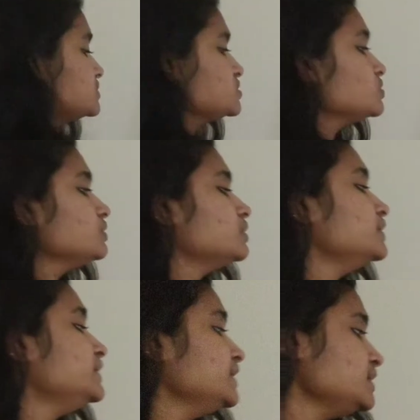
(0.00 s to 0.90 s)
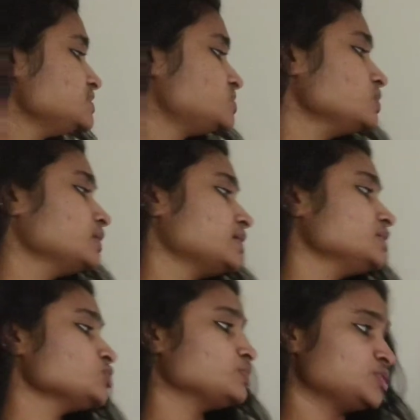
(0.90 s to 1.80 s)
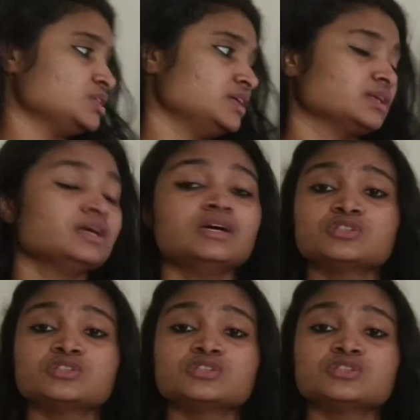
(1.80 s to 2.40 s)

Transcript: So, B is your correct option here.